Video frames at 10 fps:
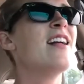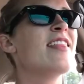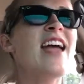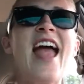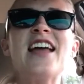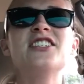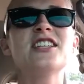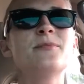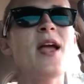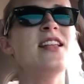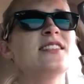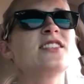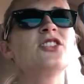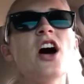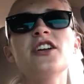they had just been
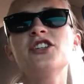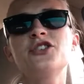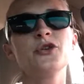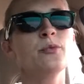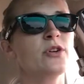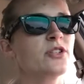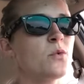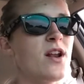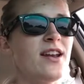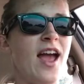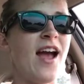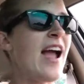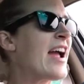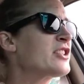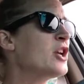such troopers one day.
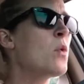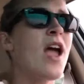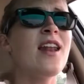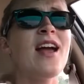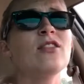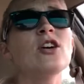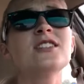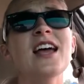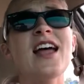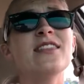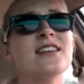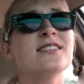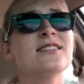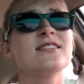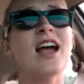I looked at this
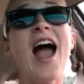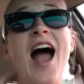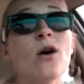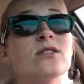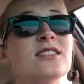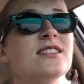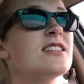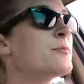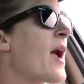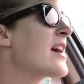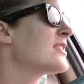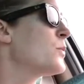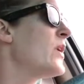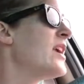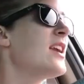house this past
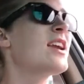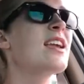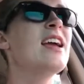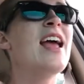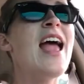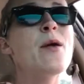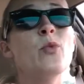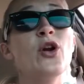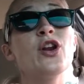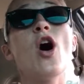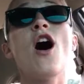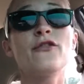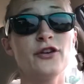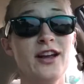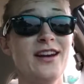week and put an
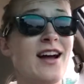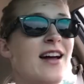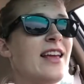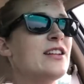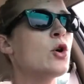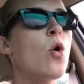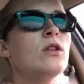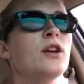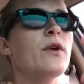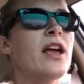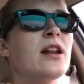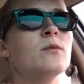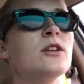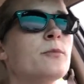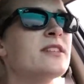offer in on it. Totally random,
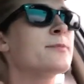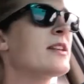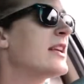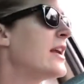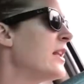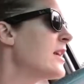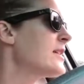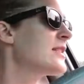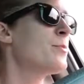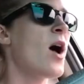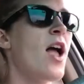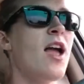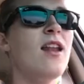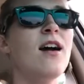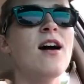a little bit spontaneous, but